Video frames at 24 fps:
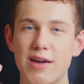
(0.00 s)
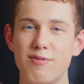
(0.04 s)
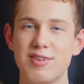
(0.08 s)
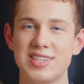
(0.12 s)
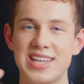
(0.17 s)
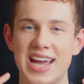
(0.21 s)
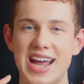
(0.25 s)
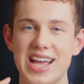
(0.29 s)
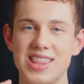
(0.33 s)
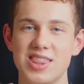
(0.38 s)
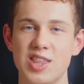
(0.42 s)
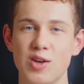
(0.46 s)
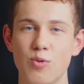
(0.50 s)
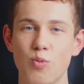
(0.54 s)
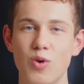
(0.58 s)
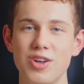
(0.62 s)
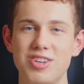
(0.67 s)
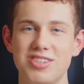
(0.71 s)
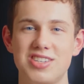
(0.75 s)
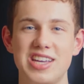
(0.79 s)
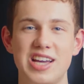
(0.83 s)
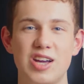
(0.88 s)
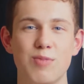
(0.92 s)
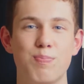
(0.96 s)
of his head that
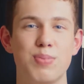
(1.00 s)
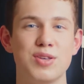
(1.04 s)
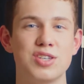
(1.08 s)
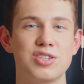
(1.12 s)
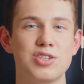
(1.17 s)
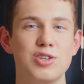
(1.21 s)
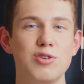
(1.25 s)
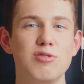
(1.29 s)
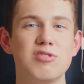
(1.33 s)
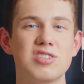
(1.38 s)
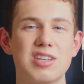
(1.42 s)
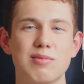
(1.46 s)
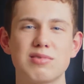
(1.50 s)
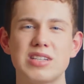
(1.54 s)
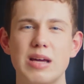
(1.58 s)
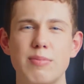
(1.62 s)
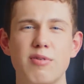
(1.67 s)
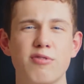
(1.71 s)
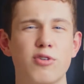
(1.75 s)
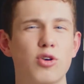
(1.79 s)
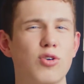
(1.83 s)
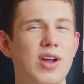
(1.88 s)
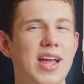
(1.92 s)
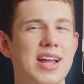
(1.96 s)
wishes he could pursue some type
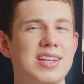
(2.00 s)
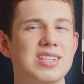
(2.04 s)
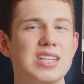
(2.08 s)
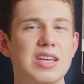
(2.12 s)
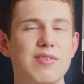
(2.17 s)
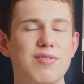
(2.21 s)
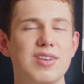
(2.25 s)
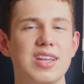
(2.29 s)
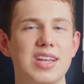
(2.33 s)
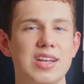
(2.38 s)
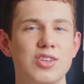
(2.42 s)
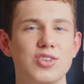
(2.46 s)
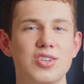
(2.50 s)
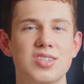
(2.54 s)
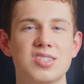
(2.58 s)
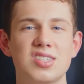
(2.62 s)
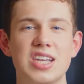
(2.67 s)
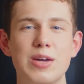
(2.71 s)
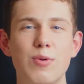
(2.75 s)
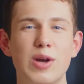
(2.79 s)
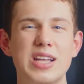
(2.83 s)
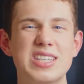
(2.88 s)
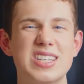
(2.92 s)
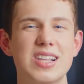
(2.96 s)
of creativity and just
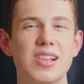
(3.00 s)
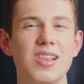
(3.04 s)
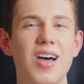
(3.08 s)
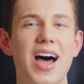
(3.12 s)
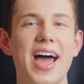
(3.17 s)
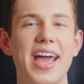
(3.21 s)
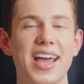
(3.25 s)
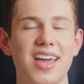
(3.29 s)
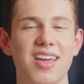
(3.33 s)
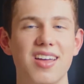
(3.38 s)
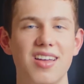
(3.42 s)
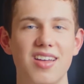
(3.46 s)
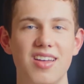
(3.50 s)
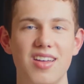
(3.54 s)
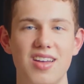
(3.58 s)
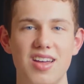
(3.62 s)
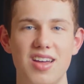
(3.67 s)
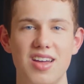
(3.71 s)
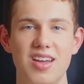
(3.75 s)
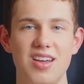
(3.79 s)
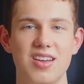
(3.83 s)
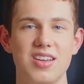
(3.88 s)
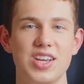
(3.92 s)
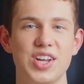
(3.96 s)
see what it's like,
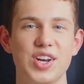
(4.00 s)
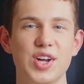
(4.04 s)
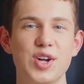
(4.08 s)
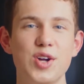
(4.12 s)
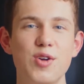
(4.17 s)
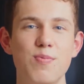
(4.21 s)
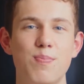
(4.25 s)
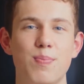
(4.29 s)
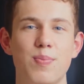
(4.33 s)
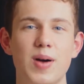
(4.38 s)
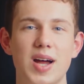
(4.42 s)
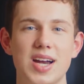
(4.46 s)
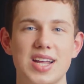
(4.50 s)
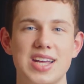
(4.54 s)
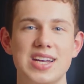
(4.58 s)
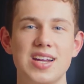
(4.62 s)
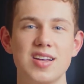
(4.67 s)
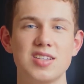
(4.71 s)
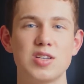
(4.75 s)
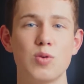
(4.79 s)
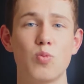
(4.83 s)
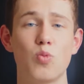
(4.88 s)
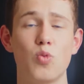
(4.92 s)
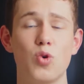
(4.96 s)
you know? But he
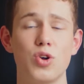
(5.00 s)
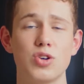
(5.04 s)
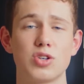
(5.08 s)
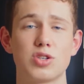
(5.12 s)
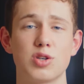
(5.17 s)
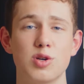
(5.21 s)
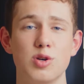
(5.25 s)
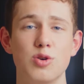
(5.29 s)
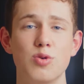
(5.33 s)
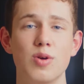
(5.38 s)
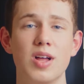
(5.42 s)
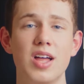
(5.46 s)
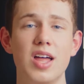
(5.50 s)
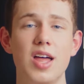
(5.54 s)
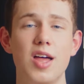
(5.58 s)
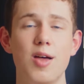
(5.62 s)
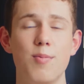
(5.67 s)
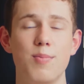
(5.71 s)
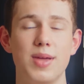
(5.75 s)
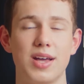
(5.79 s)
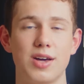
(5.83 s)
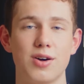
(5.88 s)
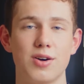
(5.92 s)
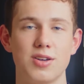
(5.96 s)
doesn't want to
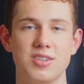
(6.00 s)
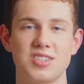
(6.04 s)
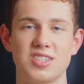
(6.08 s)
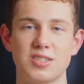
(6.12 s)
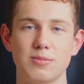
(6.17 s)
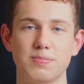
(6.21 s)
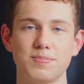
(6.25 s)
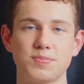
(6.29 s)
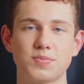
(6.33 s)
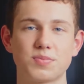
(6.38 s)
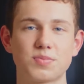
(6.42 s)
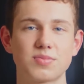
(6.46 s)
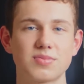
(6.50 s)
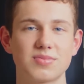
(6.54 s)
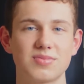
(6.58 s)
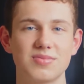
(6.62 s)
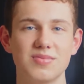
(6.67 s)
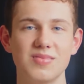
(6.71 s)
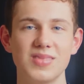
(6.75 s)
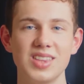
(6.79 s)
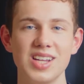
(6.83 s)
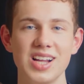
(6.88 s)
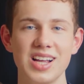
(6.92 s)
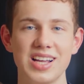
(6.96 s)
because
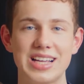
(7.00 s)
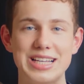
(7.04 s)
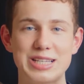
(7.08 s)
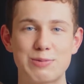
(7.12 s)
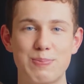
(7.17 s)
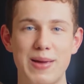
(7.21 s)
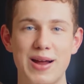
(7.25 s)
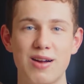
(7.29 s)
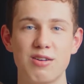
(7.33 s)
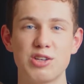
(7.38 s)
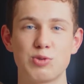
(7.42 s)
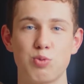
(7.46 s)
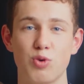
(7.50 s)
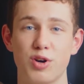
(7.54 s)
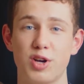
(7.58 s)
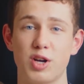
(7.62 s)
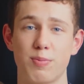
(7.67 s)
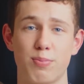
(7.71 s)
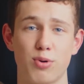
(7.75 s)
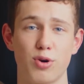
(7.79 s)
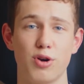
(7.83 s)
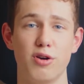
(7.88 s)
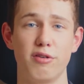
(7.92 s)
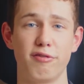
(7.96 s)
his parents wouldn't
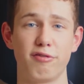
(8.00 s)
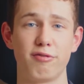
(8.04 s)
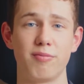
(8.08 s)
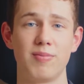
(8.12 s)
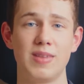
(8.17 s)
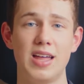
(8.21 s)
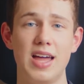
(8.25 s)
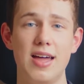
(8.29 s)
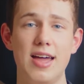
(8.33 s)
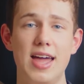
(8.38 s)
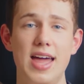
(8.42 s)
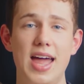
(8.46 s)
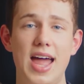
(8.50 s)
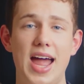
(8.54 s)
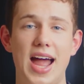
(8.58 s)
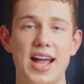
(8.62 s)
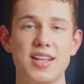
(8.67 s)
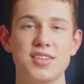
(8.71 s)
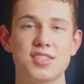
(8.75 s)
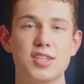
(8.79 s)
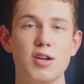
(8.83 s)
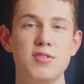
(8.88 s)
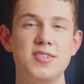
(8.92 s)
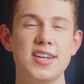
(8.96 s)
approve.
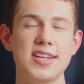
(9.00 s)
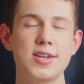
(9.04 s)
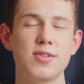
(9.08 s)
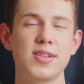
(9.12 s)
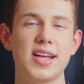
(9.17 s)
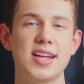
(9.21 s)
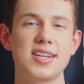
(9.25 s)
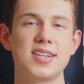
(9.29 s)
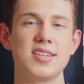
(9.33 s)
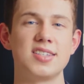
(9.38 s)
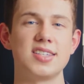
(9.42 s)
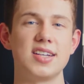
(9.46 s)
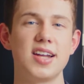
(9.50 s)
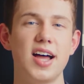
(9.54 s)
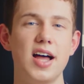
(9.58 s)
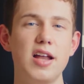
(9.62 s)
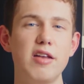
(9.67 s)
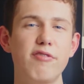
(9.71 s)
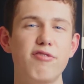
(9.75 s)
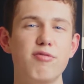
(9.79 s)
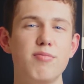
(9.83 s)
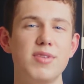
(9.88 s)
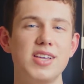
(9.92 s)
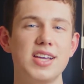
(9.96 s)
And so Daniel enters an
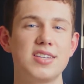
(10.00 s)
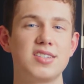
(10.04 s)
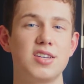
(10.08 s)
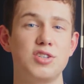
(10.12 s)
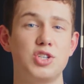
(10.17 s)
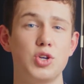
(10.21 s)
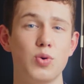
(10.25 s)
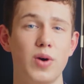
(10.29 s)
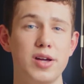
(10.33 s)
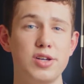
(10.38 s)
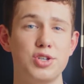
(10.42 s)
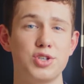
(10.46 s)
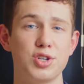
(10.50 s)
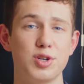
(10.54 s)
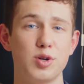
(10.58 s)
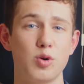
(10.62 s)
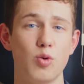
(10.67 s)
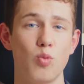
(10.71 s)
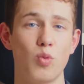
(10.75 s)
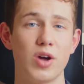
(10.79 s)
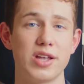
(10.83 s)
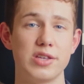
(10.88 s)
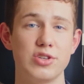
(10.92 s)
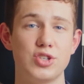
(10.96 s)
unfamiliar situation
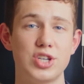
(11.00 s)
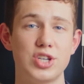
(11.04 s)
when